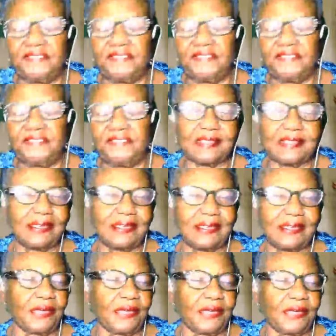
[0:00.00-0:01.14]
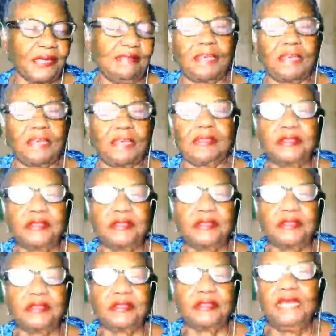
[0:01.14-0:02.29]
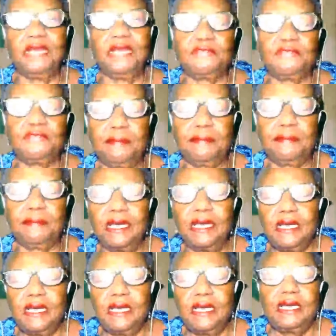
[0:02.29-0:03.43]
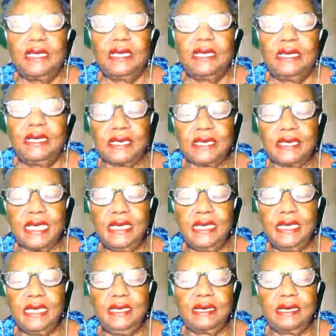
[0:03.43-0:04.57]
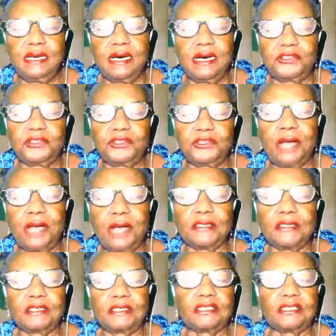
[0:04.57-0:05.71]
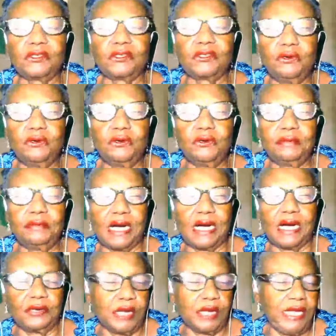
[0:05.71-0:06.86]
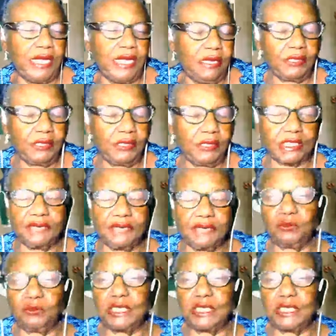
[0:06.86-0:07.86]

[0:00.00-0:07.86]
that rain from Hurricane Tropical Storm Andre, whichever one it is? I don't know.